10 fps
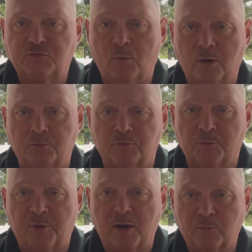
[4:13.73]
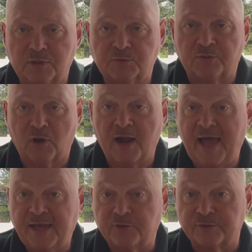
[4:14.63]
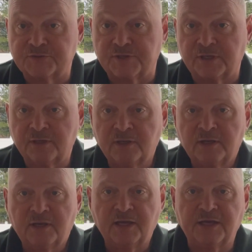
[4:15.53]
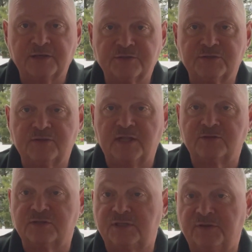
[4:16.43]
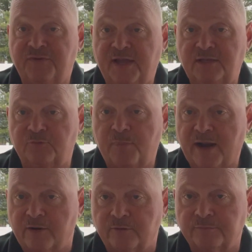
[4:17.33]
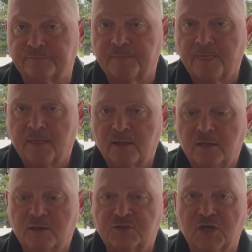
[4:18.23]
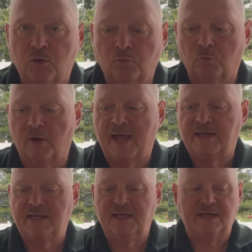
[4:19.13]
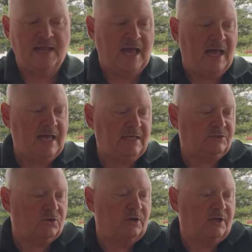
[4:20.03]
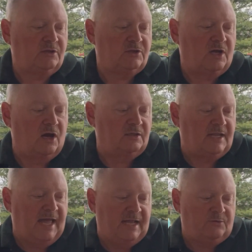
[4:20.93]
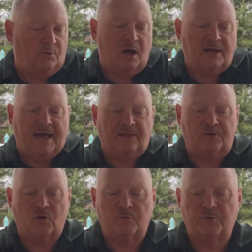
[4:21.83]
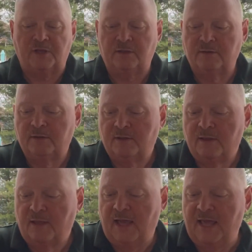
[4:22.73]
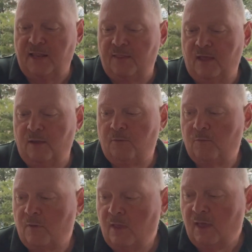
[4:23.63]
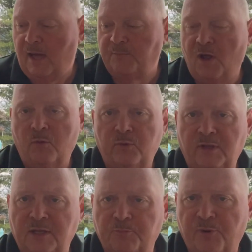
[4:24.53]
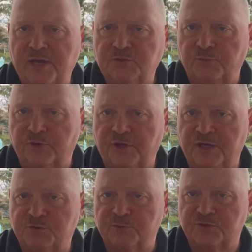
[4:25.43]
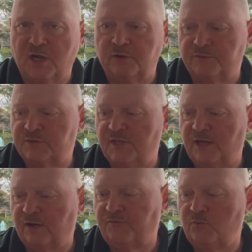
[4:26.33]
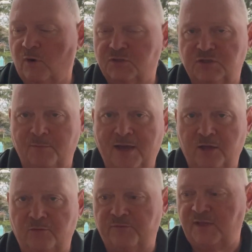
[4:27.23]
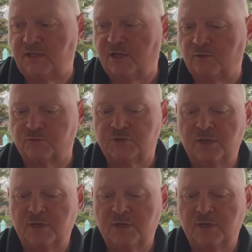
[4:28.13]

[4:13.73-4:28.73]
what the problem was with our accuracy, is that it's a defective barrel. So what I did, I started to contact Rock Island Armory, and I'm not really impressed with their customer service. Now, if you watch some of my other videos,